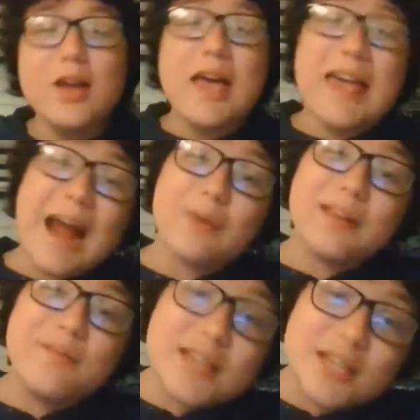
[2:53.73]
And I would
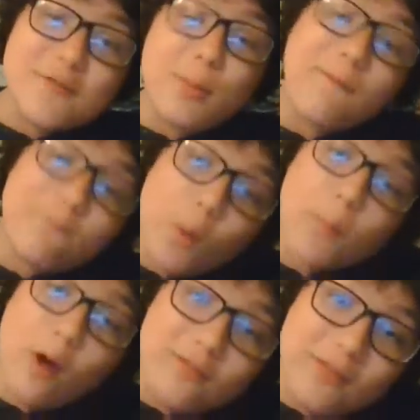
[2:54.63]
give this film a
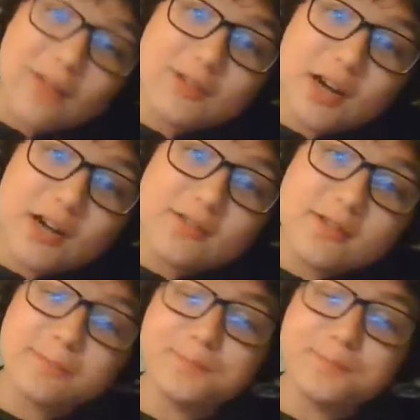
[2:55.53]
4.5 stars.